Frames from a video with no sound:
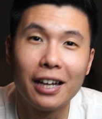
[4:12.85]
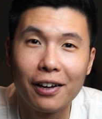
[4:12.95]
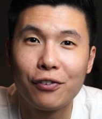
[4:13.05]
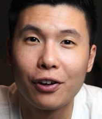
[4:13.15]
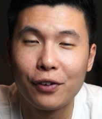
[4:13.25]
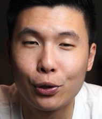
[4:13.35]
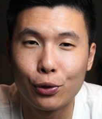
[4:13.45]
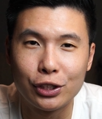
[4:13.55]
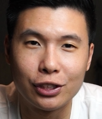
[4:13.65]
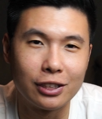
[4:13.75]
If you have any
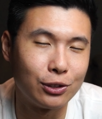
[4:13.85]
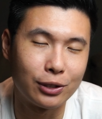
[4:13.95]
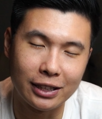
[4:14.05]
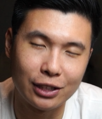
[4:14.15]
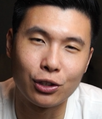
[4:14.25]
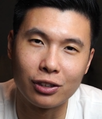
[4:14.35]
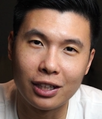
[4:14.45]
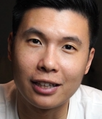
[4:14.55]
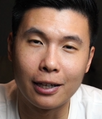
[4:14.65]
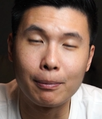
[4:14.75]
questions, you can just
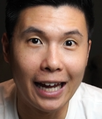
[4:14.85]
contact them.